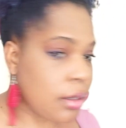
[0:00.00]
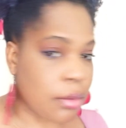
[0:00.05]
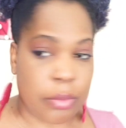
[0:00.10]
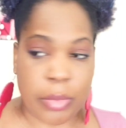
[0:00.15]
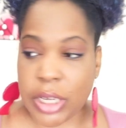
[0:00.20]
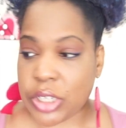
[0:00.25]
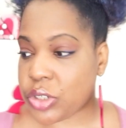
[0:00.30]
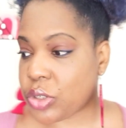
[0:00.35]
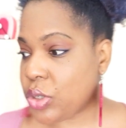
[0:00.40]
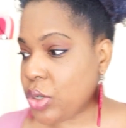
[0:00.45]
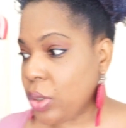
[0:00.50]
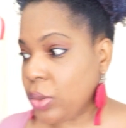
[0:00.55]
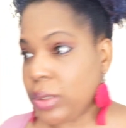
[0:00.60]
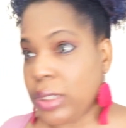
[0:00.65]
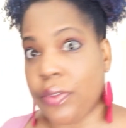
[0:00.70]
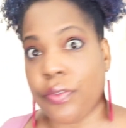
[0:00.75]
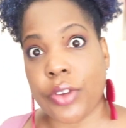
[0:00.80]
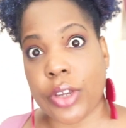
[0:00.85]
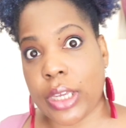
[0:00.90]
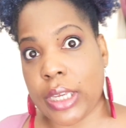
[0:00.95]
Make sure you don't
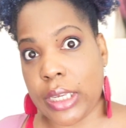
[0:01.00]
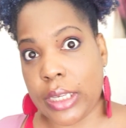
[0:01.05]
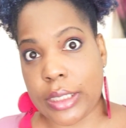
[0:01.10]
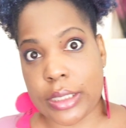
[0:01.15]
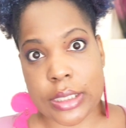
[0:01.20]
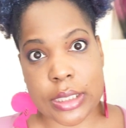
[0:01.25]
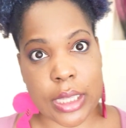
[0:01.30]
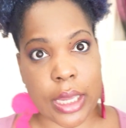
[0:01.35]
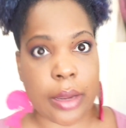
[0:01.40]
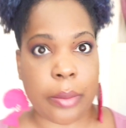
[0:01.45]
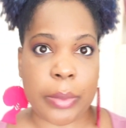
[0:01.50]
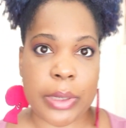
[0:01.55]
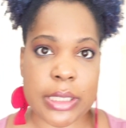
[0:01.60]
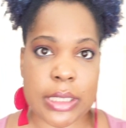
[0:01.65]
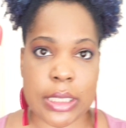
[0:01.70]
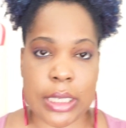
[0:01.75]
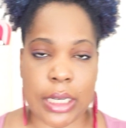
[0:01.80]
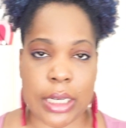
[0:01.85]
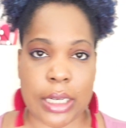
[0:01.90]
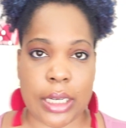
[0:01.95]
leave your keys like
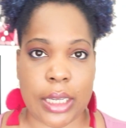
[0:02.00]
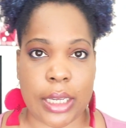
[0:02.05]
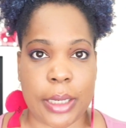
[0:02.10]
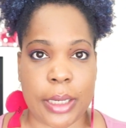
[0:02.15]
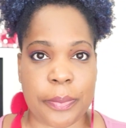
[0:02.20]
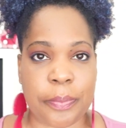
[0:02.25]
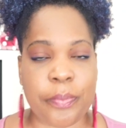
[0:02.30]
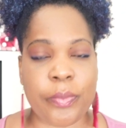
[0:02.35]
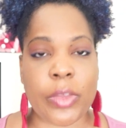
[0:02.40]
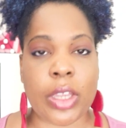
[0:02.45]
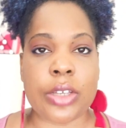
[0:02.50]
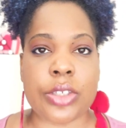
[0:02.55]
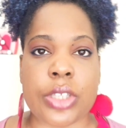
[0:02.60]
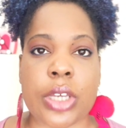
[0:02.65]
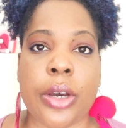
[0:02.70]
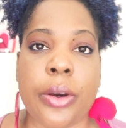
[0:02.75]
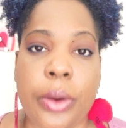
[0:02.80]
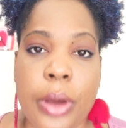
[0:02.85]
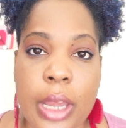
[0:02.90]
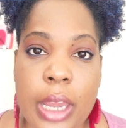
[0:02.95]
Miss Nina did. So
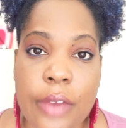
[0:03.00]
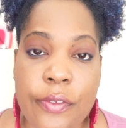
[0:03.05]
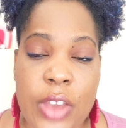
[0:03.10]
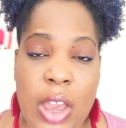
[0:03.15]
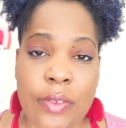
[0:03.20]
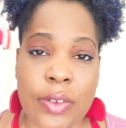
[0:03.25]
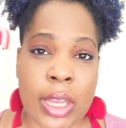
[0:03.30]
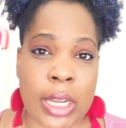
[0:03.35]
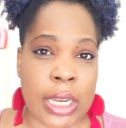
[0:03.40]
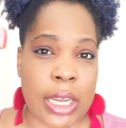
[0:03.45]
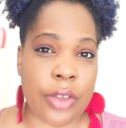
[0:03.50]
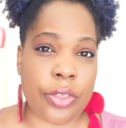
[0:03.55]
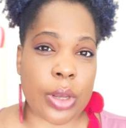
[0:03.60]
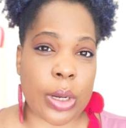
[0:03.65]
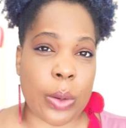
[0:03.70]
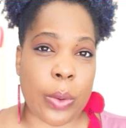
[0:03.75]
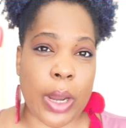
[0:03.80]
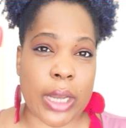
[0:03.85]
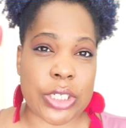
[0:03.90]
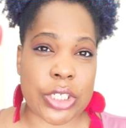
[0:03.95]
if you have any other
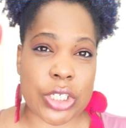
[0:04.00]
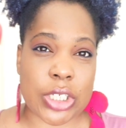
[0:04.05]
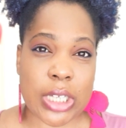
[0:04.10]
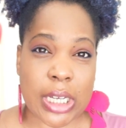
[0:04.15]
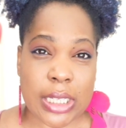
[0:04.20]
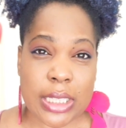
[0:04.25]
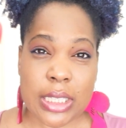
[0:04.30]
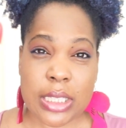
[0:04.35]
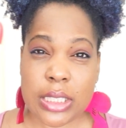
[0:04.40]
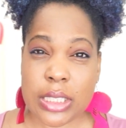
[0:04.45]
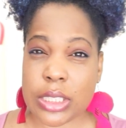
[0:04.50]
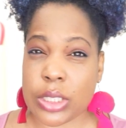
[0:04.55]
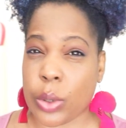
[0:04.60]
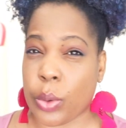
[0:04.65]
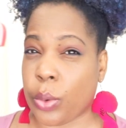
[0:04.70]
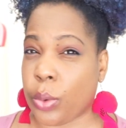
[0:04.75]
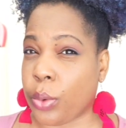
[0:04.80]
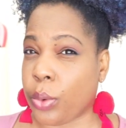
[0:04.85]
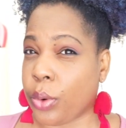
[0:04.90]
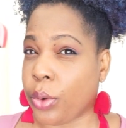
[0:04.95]
questions
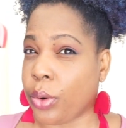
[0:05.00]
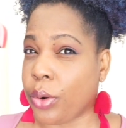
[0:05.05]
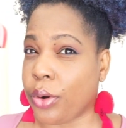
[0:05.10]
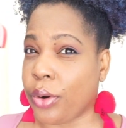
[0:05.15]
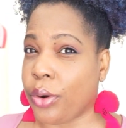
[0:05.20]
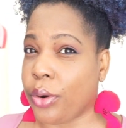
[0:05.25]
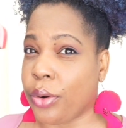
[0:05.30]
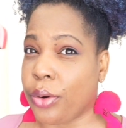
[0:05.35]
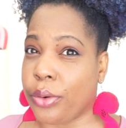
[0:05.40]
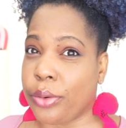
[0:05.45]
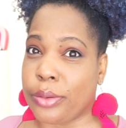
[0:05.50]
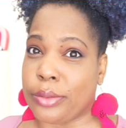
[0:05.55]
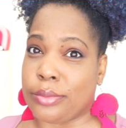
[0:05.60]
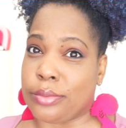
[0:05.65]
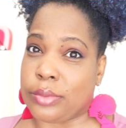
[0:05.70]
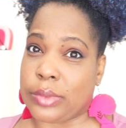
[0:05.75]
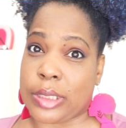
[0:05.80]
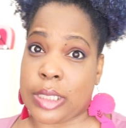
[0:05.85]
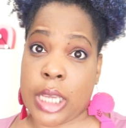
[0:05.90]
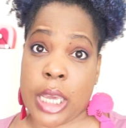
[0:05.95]

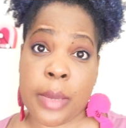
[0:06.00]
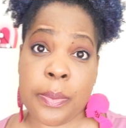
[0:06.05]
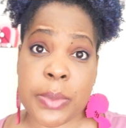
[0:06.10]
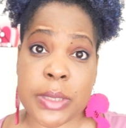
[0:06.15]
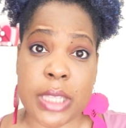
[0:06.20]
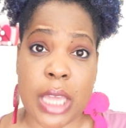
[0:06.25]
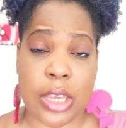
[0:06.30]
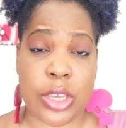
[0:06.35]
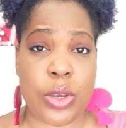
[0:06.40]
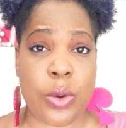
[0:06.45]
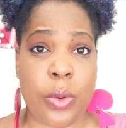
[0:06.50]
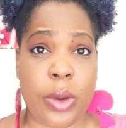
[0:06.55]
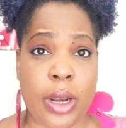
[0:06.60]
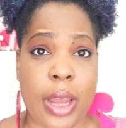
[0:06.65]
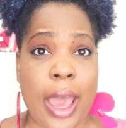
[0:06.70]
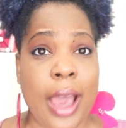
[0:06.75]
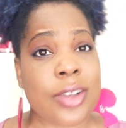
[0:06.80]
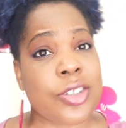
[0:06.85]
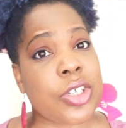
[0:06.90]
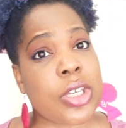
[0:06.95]
or tips that you would,
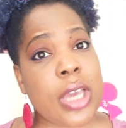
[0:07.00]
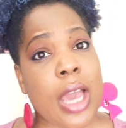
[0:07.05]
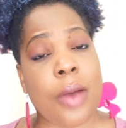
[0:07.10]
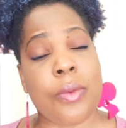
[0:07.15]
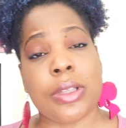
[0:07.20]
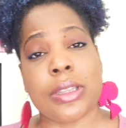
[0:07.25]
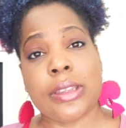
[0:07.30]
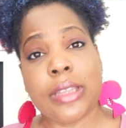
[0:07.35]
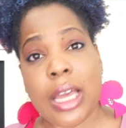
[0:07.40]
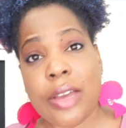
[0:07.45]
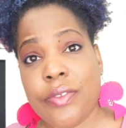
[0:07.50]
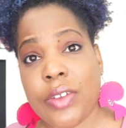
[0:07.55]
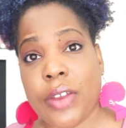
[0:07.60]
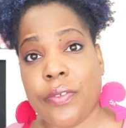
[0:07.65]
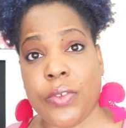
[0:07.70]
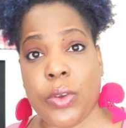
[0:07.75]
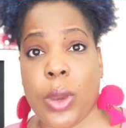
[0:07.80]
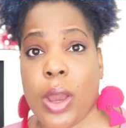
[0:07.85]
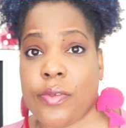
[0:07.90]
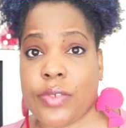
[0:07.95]
actually, I would love it
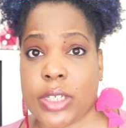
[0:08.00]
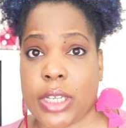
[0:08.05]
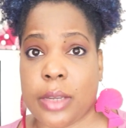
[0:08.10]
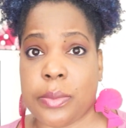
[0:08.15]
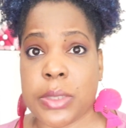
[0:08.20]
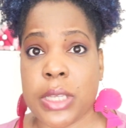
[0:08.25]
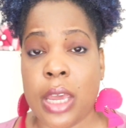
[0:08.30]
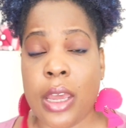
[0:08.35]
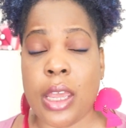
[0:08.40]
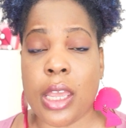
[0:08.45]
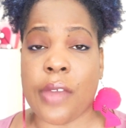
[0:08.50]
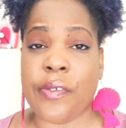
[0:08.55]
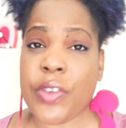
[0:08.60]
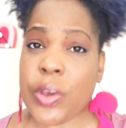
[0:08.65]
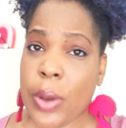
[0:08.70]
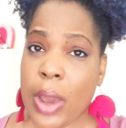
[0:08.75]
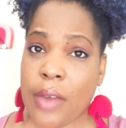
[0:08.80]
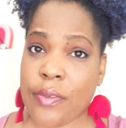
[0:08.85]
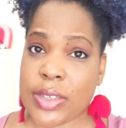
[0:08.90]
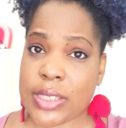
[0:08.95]
if you have tips. If
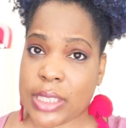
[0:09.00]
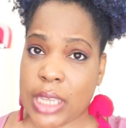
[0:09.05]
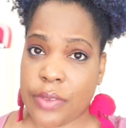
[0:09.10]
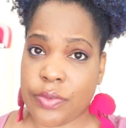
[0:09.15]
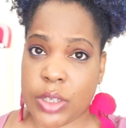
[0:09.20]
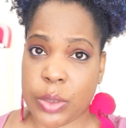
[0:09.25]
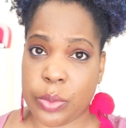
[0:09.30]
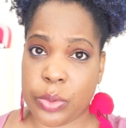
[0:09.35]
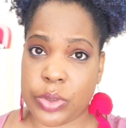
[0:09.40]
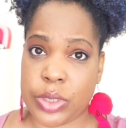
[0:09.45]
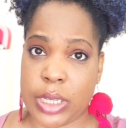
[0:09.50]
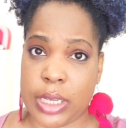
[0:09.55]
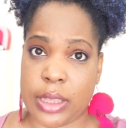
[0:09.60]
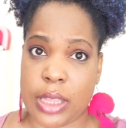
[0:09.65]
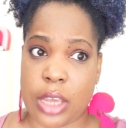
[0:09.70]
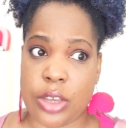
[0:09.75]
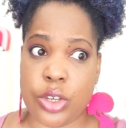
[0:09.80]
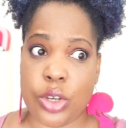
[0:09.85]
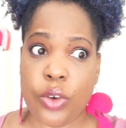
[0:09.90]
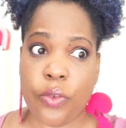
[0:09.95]
you have a safety routine
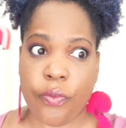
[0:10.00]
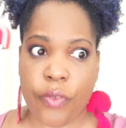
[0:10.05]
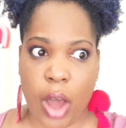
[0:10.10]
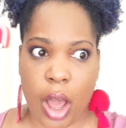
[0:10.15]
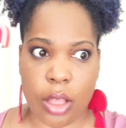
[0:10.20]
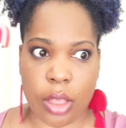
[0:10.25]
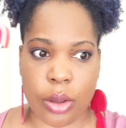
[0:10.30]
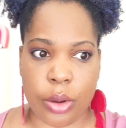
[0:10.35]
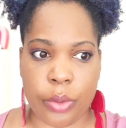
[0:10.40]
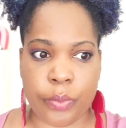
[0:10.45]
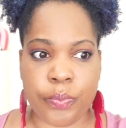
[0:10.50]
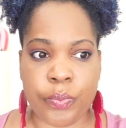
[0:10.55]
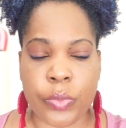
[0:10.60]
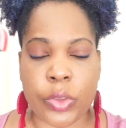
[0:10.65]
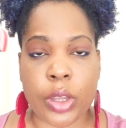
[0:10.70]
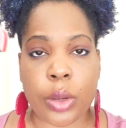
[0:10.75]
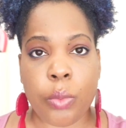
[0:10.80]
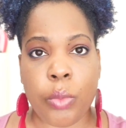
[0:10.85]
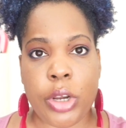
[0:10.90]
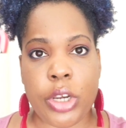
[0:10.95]
that you follow
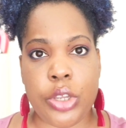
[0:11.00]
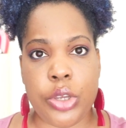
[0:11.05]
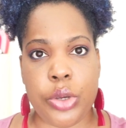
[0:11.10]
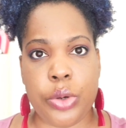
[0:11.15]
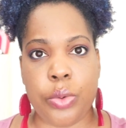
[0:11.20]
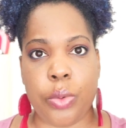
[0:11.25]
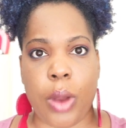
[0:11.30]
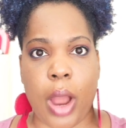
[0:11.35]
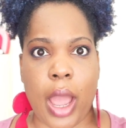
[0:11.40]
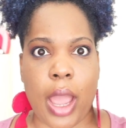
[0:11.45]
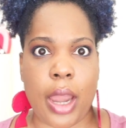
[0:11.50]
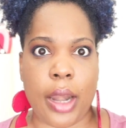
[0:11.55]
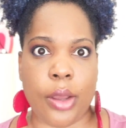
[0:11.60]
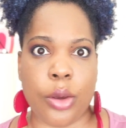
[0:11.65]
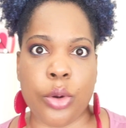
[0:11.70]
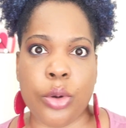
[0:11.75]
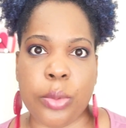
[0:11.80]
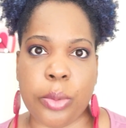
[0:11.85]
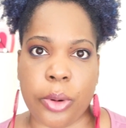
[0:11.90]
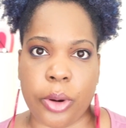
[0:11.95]
when you ride
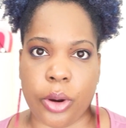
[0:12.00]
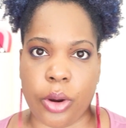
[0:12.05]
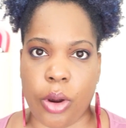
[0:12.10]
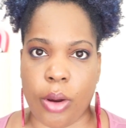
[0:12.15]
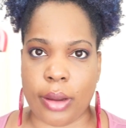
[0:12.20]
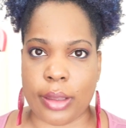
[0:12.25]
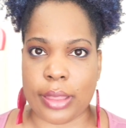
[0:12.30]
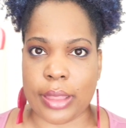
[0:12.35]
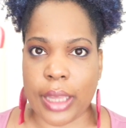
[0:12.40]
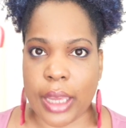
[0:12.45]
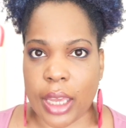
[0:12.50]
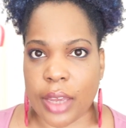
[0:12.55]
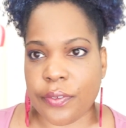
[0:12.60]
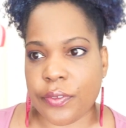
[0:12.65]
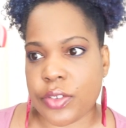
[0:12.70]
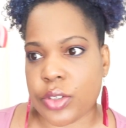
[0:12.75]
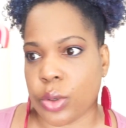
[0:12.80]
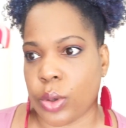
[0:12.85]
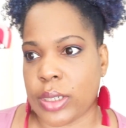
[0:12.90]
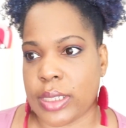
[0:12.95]
Uber or
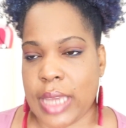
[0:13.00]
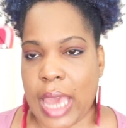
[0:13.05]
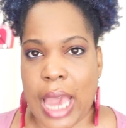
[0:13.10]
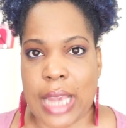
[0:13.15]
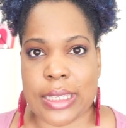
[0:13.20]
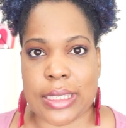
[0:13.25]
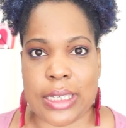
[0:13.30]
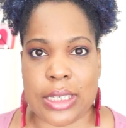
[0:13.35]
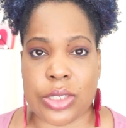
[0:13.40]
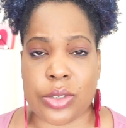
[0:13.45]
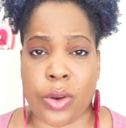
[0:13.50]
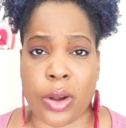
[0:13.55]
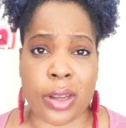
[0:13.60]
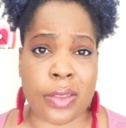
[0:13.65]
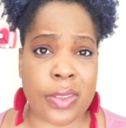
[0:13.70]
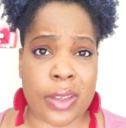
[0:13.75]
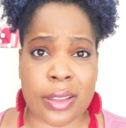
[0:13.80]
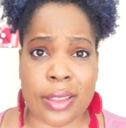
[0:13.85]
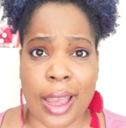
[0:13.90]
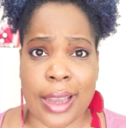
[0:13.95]
Lyft or taxis or
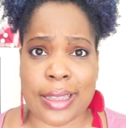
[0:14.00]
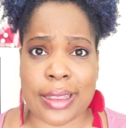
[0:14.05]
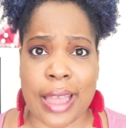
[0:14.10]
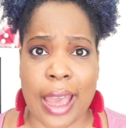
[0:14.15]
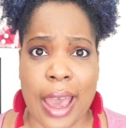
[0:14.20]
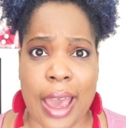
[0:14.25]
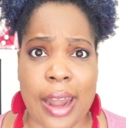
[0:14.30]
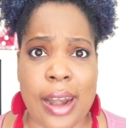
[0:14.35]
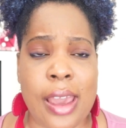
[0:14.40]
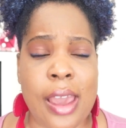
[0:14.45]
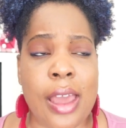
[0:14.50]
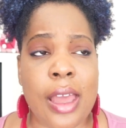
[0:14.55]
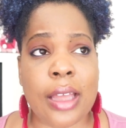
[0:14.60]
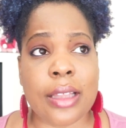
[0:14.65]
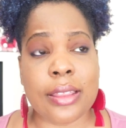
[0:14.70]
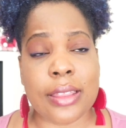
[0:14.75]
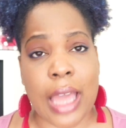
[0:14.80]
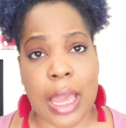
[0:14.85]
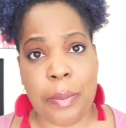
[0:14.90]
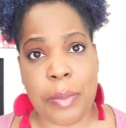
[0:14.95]
anything like that,
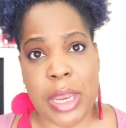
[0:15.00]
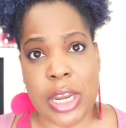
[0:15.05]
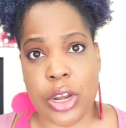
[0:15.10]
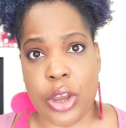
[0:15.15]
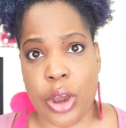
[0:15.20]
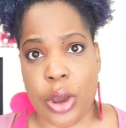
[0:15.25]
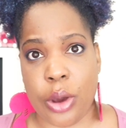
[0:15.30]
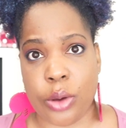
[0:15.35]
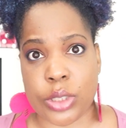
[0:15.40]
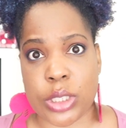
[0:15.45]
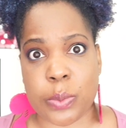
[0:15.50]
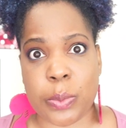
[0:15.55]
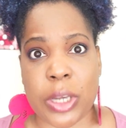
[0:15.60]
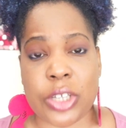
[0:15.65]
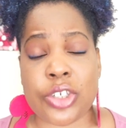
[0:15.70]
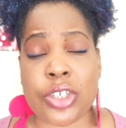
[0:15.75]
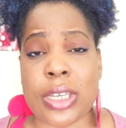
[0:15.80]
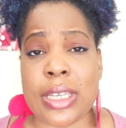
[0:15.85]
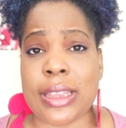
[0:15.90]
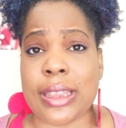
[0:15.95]
let me know,
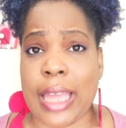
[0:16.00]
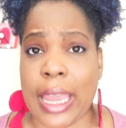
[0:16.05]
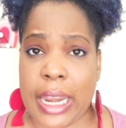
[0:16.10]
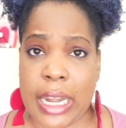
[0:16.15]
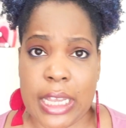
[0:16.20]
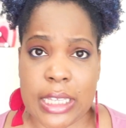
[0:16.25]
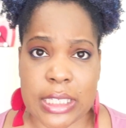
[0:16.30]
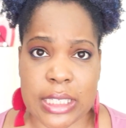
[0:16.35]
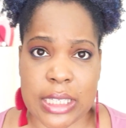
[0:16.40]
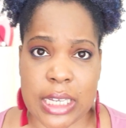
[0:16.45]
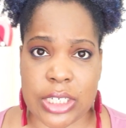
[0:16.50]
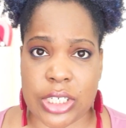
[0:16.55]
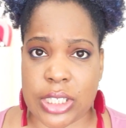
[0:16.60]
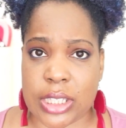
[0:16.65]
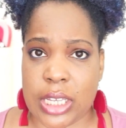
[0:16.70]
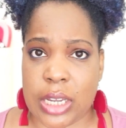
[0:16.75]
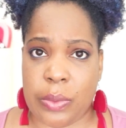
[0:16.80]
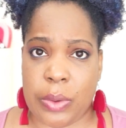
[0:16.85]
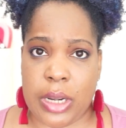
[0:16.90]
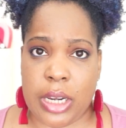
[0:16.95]
especially ladies, because I just
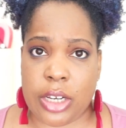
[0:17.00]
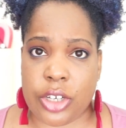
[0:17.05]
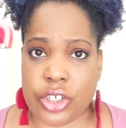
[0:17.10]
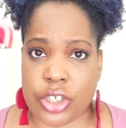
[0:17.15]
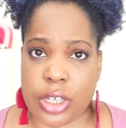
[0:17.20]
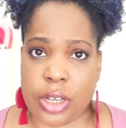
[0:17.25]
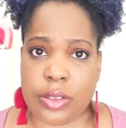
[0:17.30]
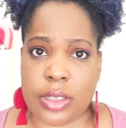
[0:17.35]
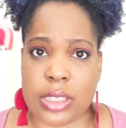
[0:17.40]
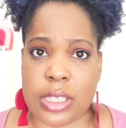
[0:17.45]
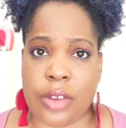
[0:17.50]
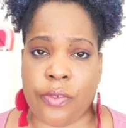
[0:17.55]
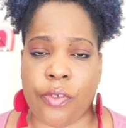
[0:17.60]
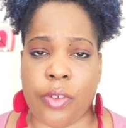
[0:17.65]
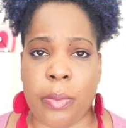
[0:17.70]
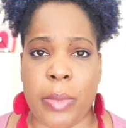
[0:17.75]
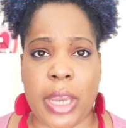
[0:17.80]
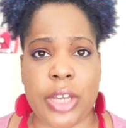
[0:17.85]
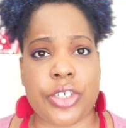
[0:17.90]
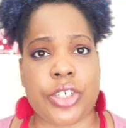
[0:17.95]
think we need to share this
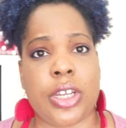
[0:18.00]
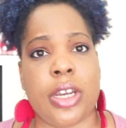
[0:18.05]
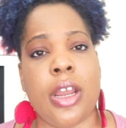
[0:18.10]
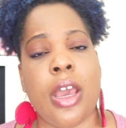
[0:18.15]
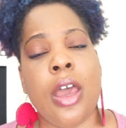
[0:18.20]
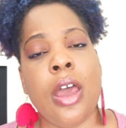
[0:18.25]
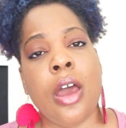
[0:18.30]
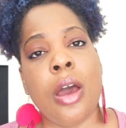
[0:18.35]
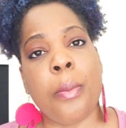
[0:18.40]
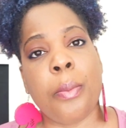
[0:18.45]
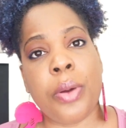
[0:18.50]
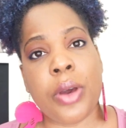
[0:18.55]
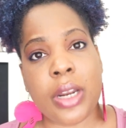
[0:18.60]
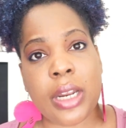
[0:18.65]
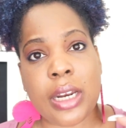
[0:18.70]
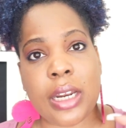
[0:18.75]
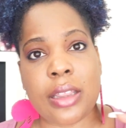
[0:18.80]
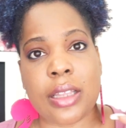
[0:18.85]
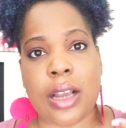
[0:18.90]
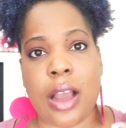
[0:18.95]
information. Put
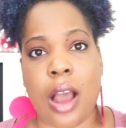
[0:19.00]
it in the